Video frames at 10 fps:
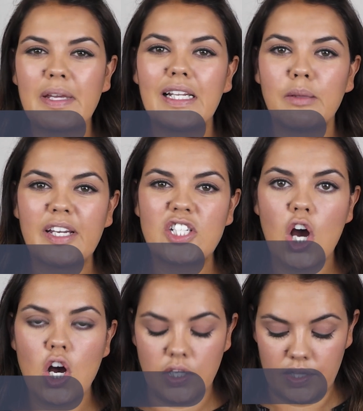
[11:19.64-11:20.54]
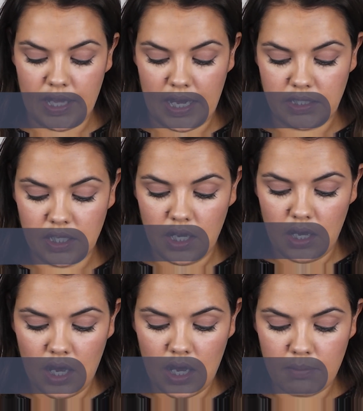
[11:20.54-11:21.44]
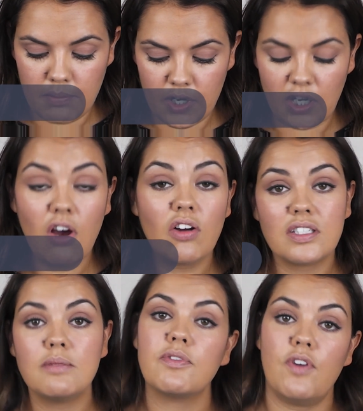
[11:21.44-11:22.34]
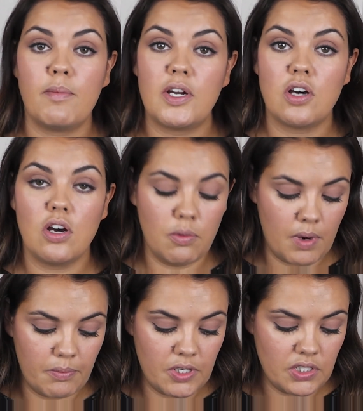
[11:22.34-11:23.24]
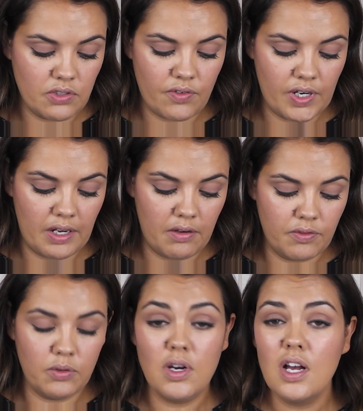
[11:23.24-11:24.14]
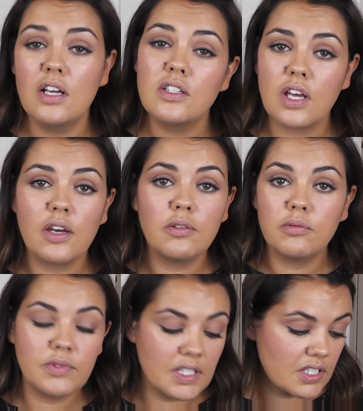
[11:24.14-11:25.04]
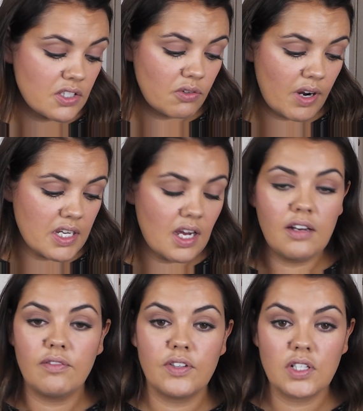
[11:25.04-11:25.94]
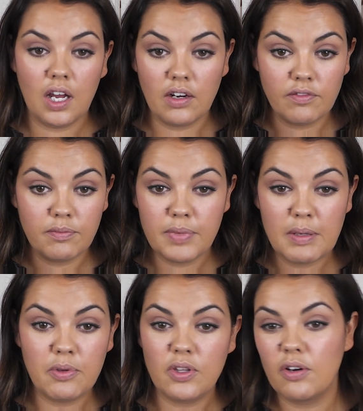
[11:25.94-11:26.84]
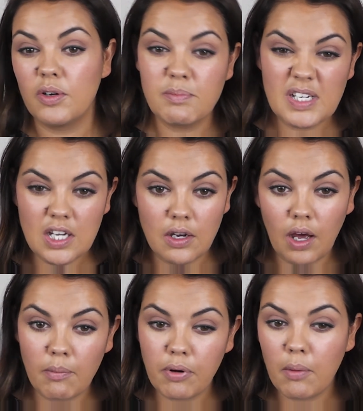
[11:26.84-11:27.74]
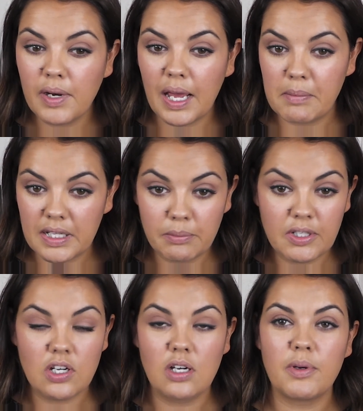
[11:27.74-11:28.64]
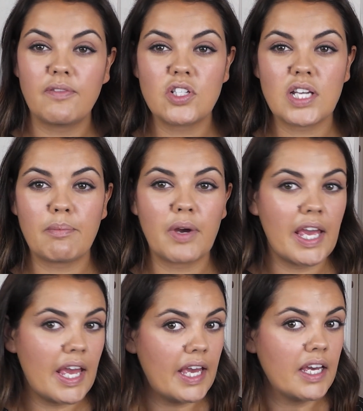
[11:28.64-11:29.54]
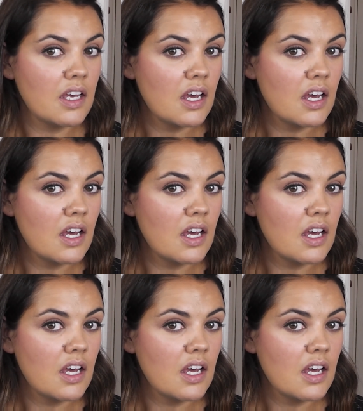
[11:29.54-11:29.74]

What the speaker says: be a little bit darker than that, but I can't seem to find my darker one, which is not very helpful. So this is a great colour for kind of people that are in mid-tone. I probably am a little bit darker, but I've just had my hair